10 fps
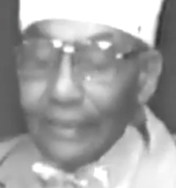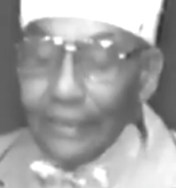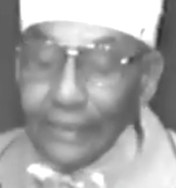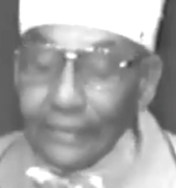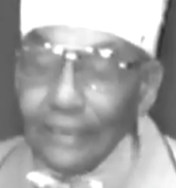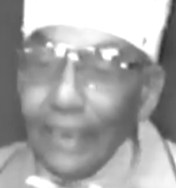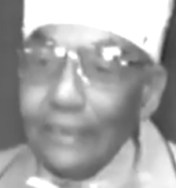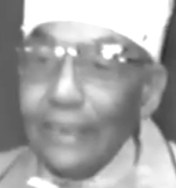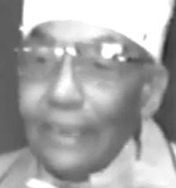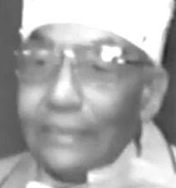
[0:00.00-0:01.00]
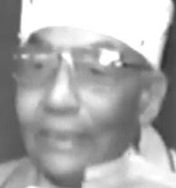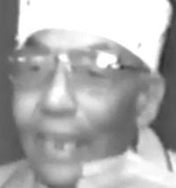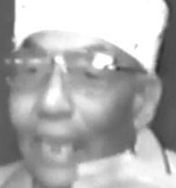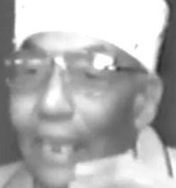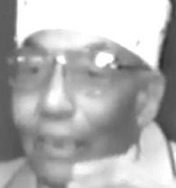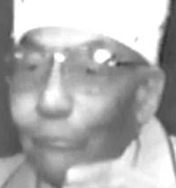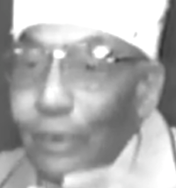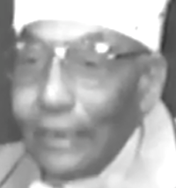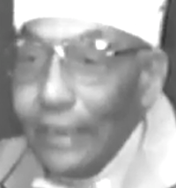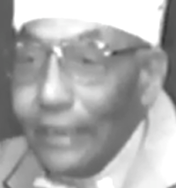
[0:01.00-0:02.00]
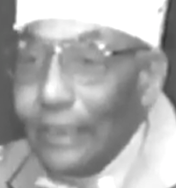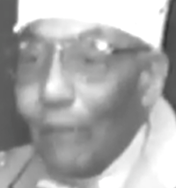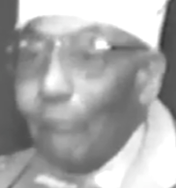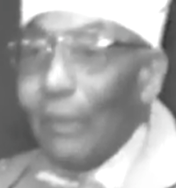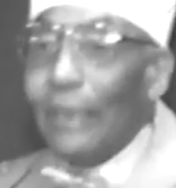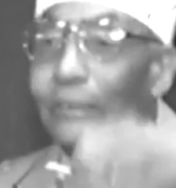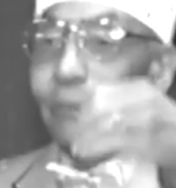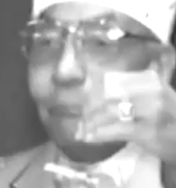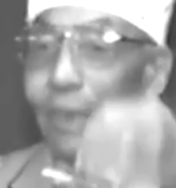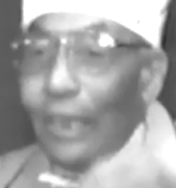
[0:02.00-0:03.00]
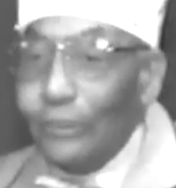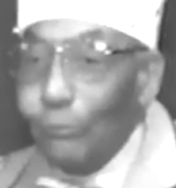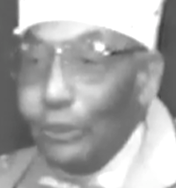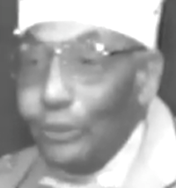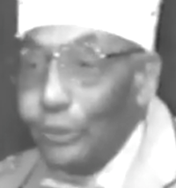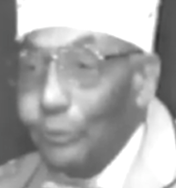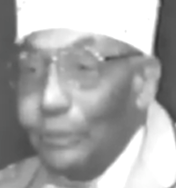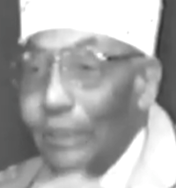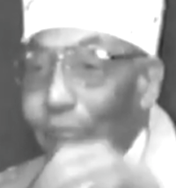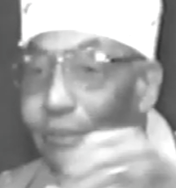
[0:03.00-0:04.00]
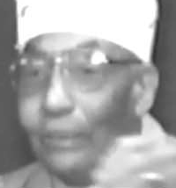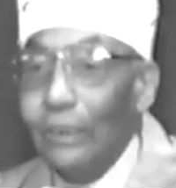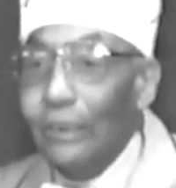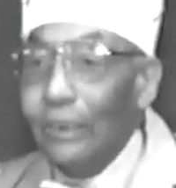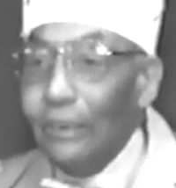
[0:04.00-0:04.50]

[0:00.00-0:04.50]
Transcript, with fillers: He's not got time when he come back to bother with you giving